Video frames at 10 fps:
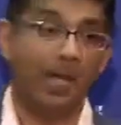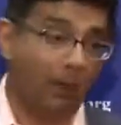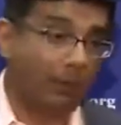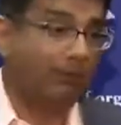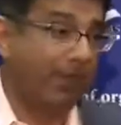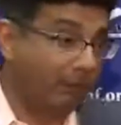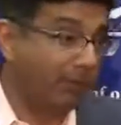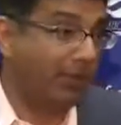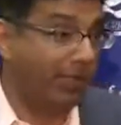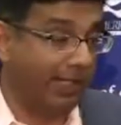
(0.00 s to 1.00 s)
Now,
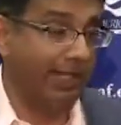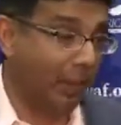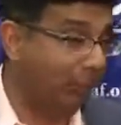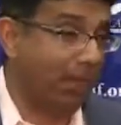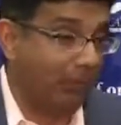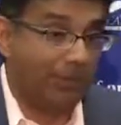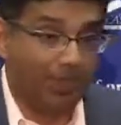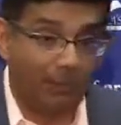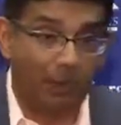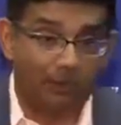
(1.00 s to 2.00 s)
interestingly, in the
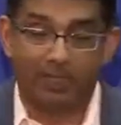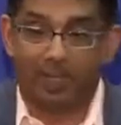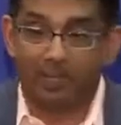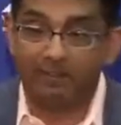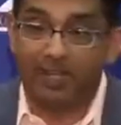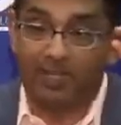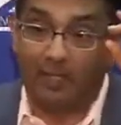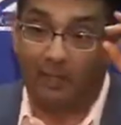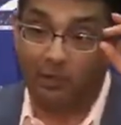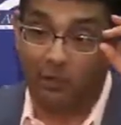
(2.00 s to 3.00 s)
Obama era, over the last 8
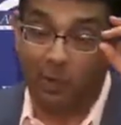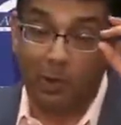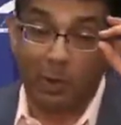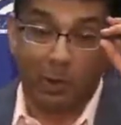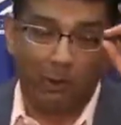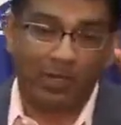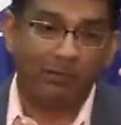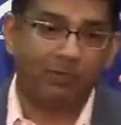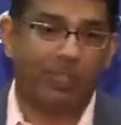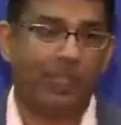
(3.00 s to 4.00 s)
years, we
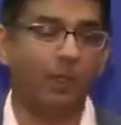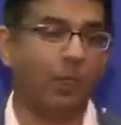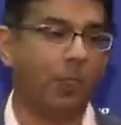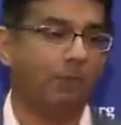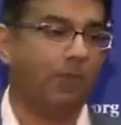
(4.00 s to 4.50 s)
have seen